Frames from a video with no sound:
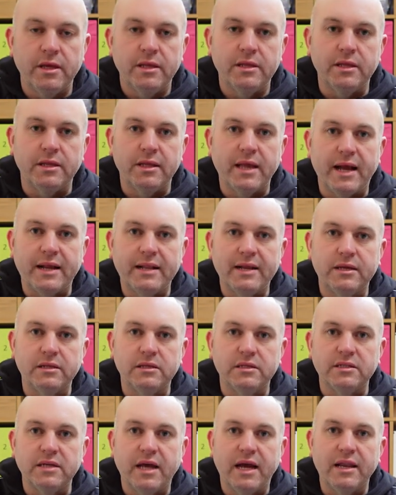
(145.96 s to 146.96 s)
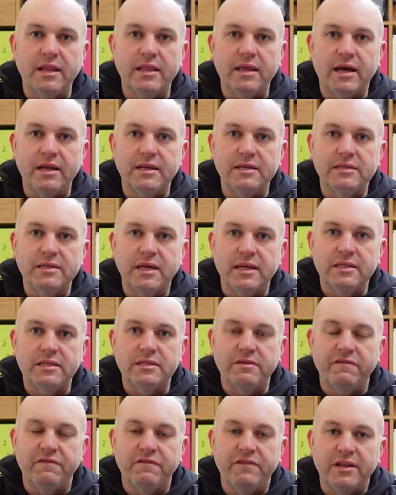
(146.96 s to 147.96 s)
the technical side of that is that's
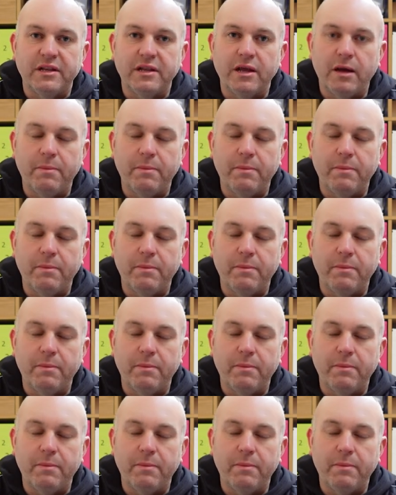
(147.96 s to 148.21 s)
to fit